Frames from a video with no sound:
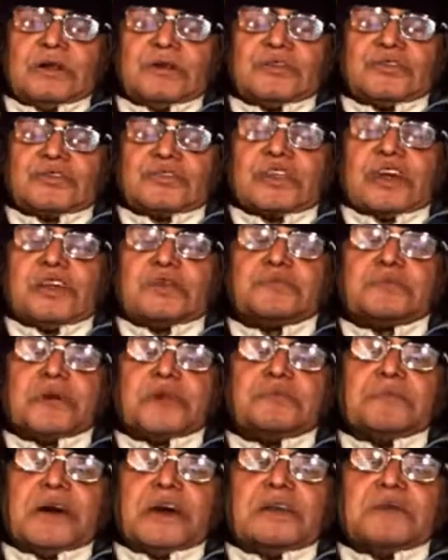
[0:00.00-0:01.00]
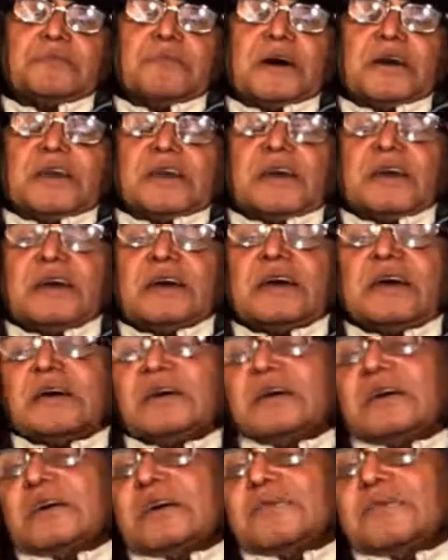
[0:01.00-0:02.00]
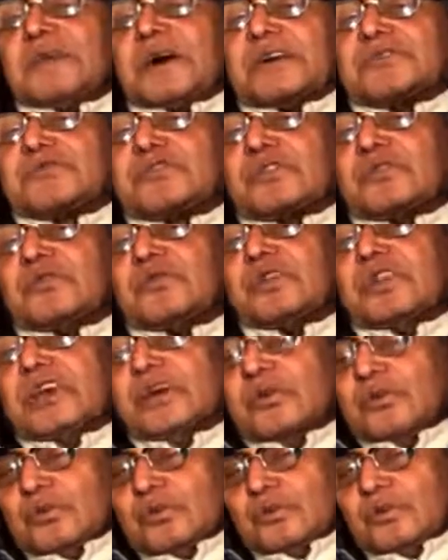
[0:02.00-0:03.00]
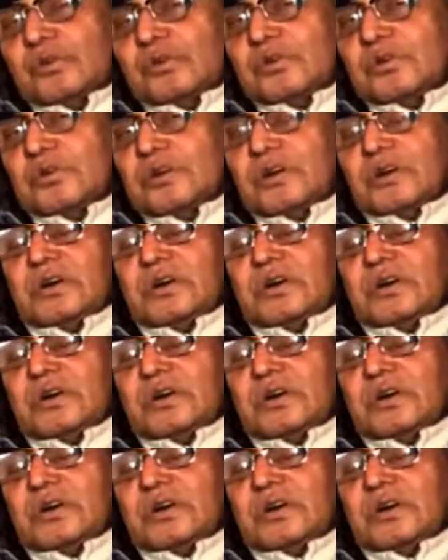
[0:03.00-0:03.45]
statement made by a person who knew